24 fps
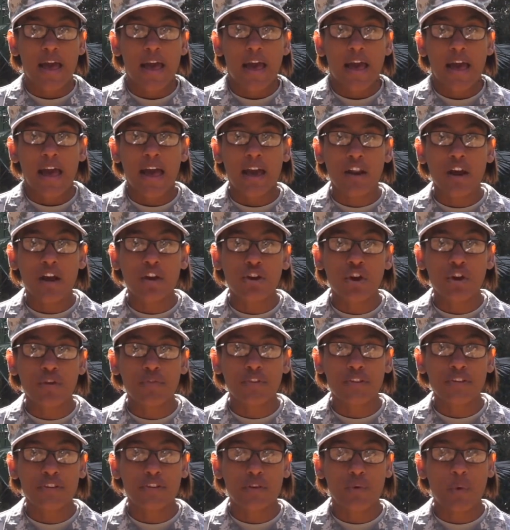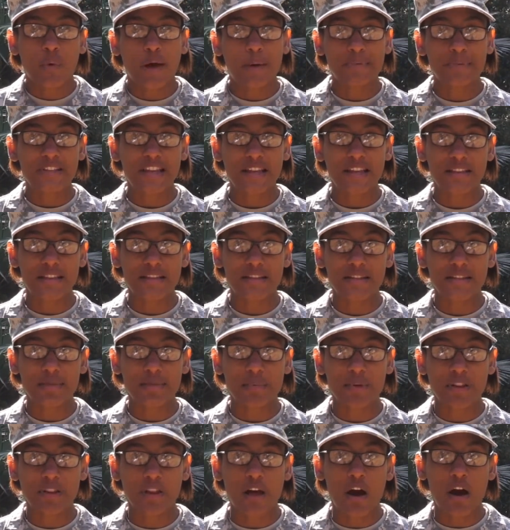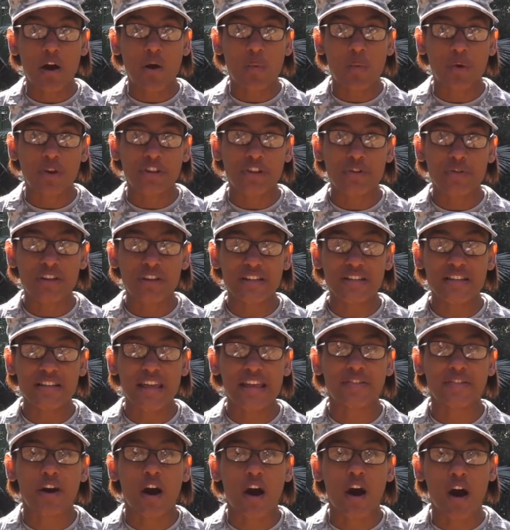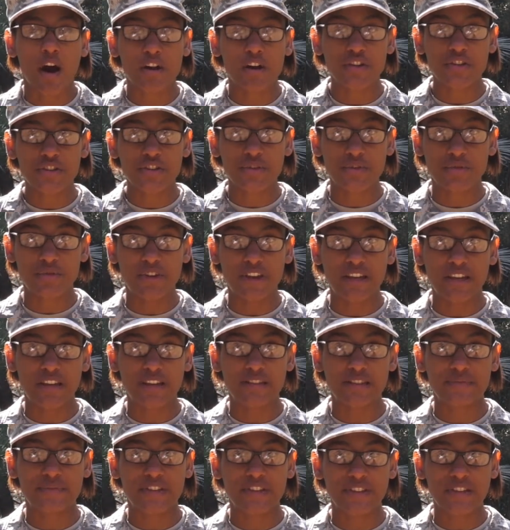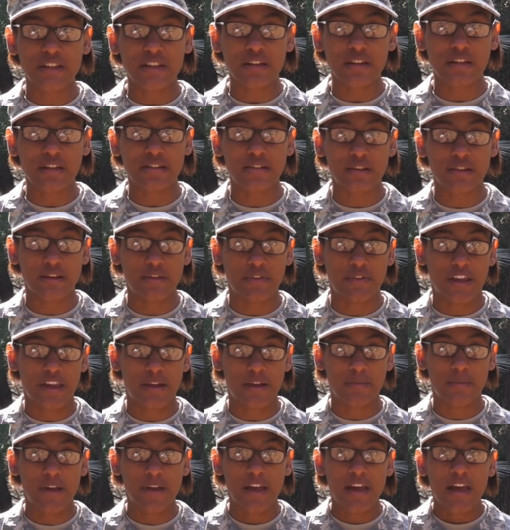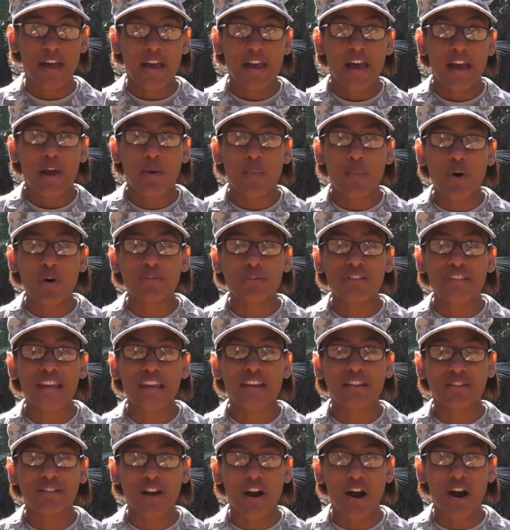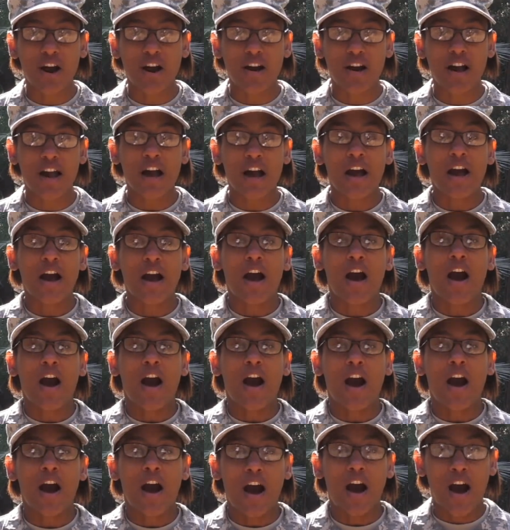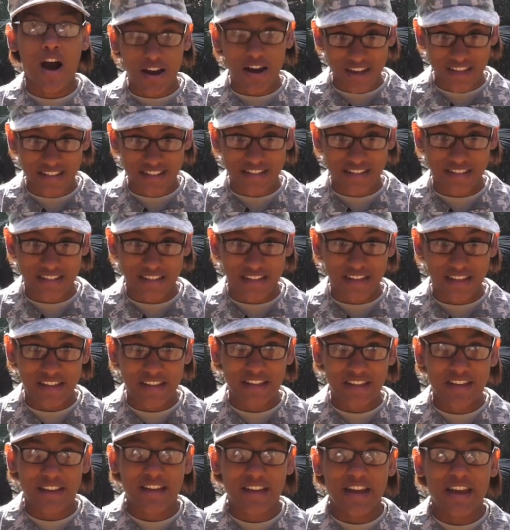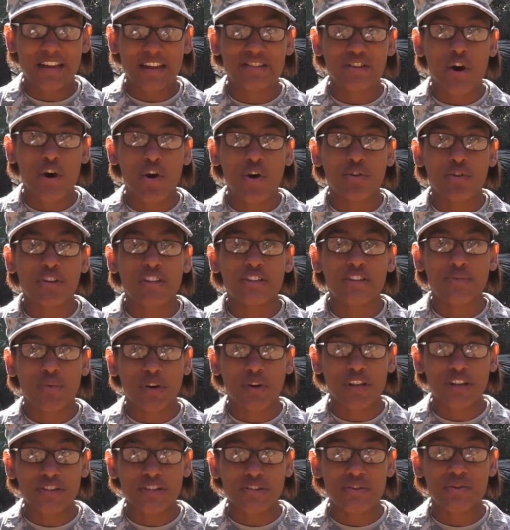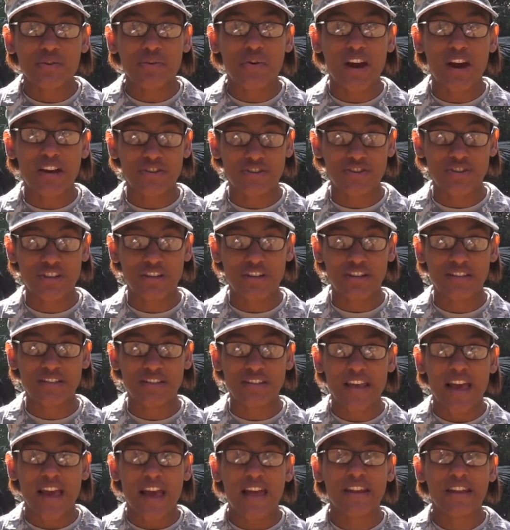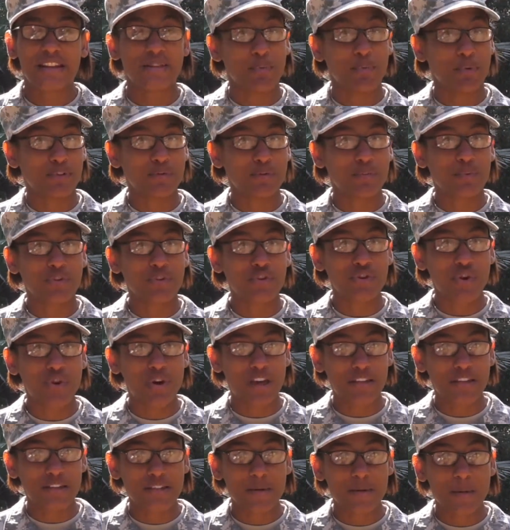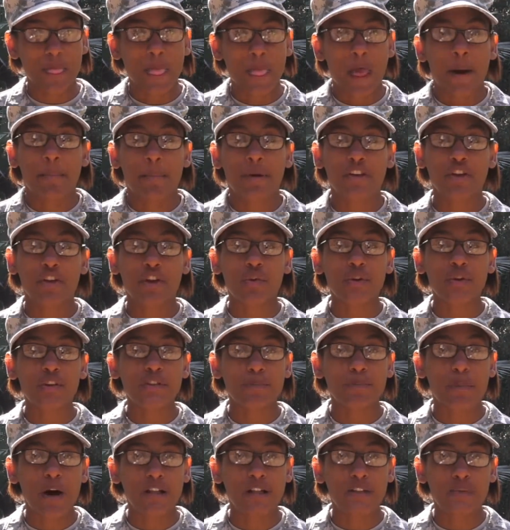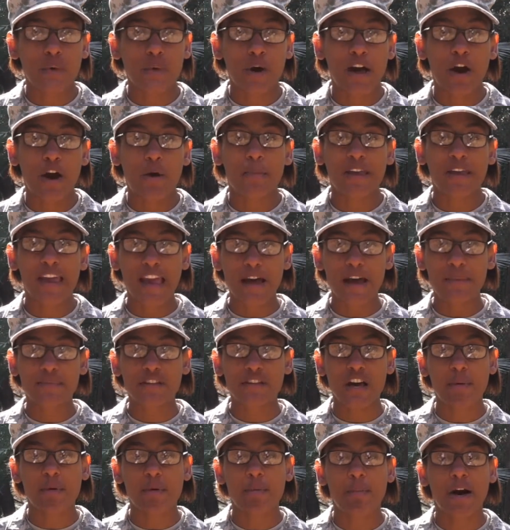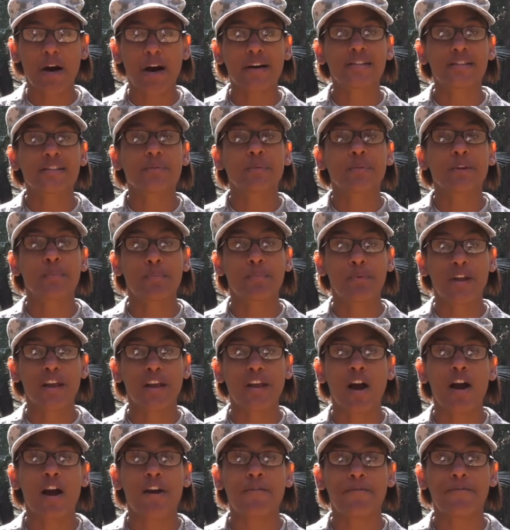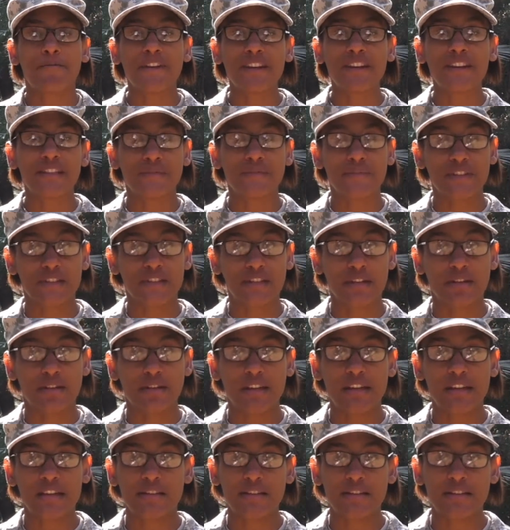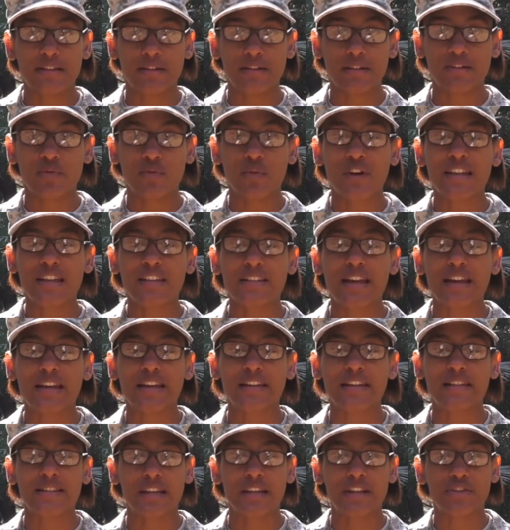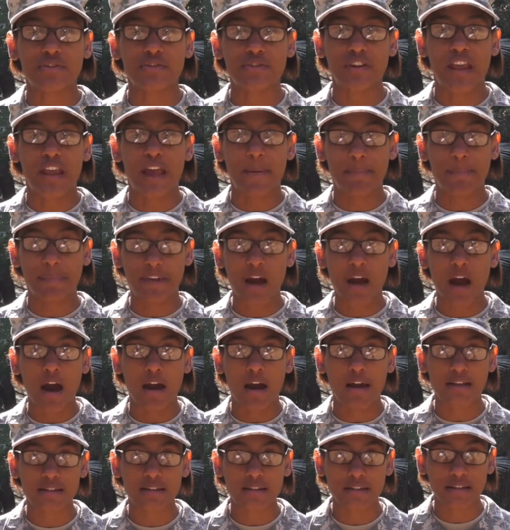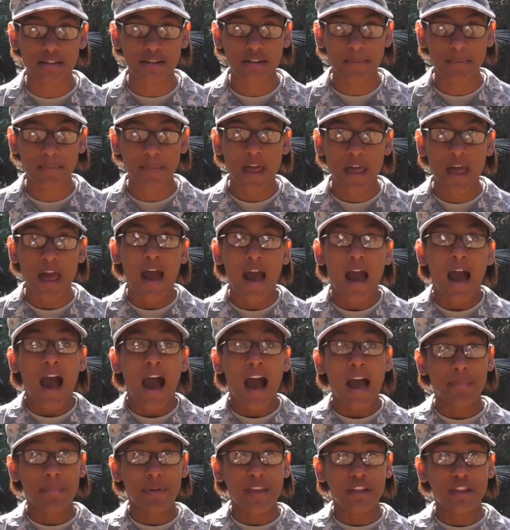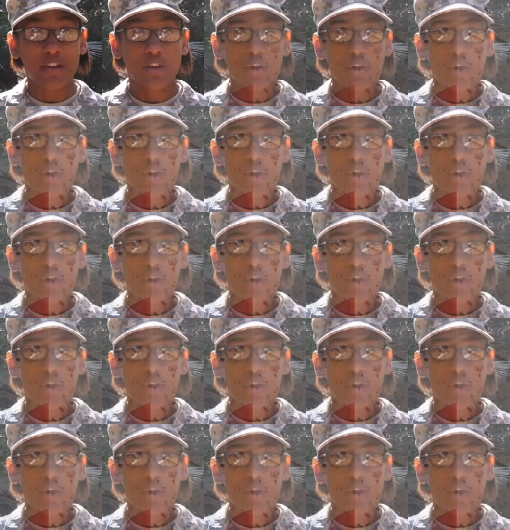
Head on over to the website listed below where you can take the Honshu Fitness Facility Survey. It won't take long, honestly. It's only 22 questions, and it's multiple choice but your response will help Camp Zama possibly bring our fitness facilities into the 22nd century and beyond. I mean,